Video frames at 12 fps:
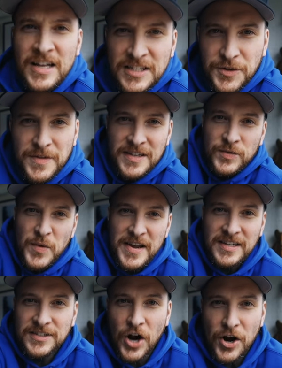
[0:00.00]
So this
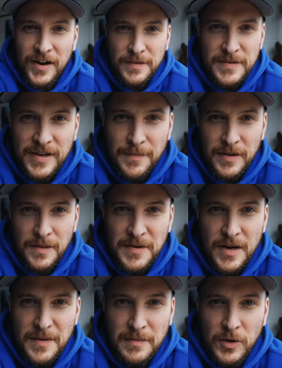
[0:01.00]
week started, let me come
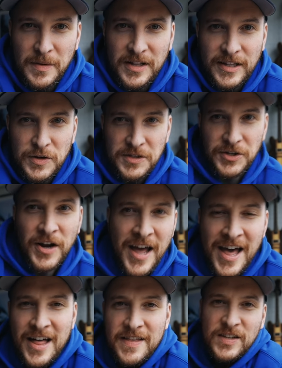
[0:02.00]
in a little bit closer.
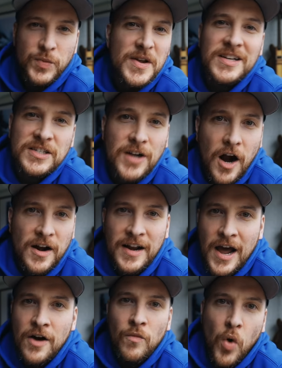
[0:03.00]
This week started
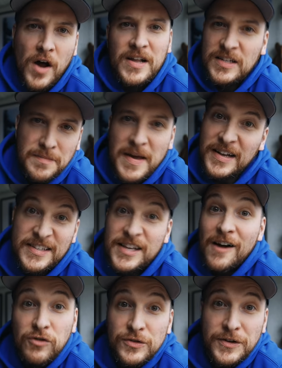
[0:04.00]
out wanting to make
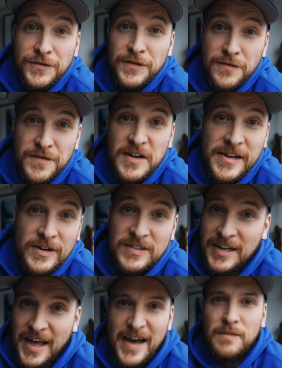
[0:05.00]
several different videos
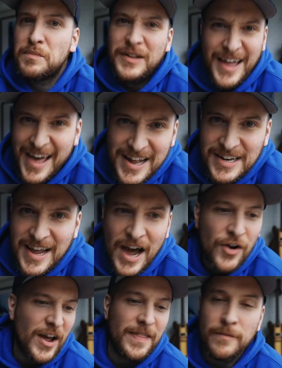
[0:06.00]
that I had planned
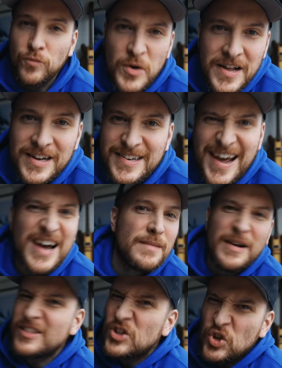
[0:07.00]
out. I had them written down
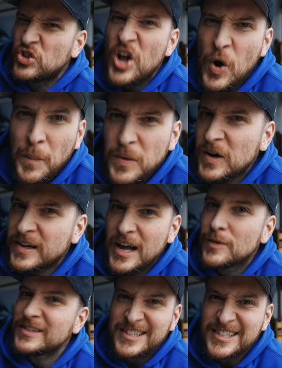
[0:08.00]
in my little notebook and
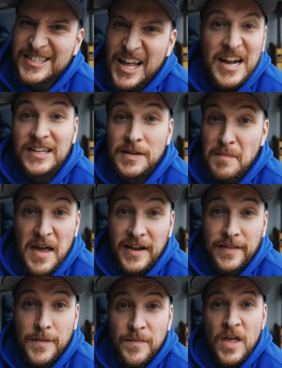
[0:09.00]
I was psyched to
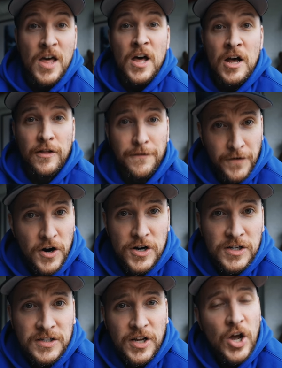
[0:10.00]
make them. The
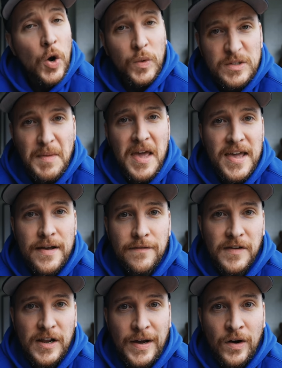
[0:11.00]
first was making a
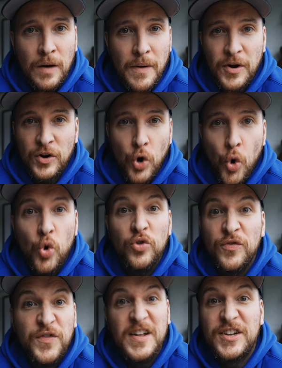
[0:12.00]
video about an
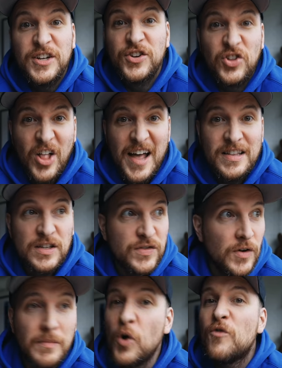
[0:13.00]
old vintage lens
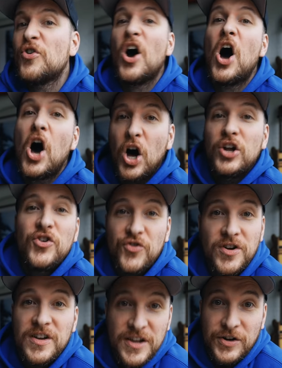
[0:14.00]
from over
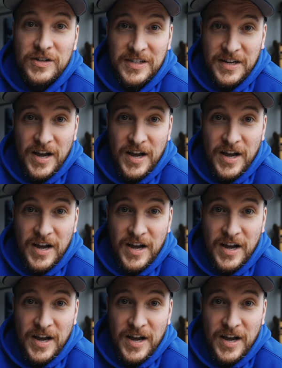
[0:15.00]
100 years